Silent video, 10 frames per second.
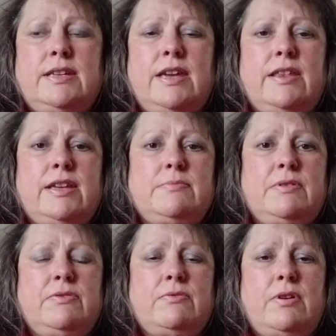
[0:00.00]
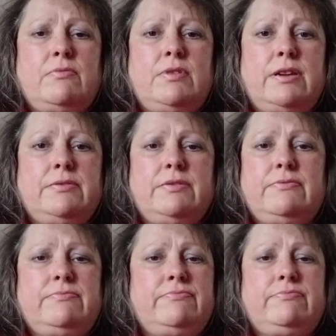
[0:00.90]
yeah, that's been through a whole load of
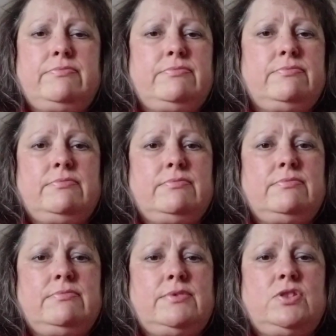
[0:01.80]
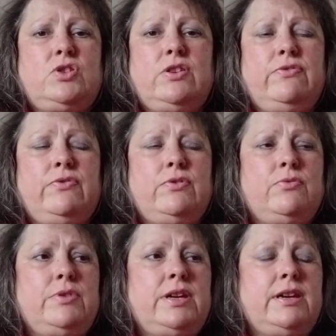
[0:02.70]
stuff
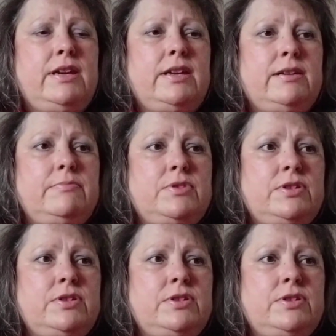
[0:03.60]
all year, and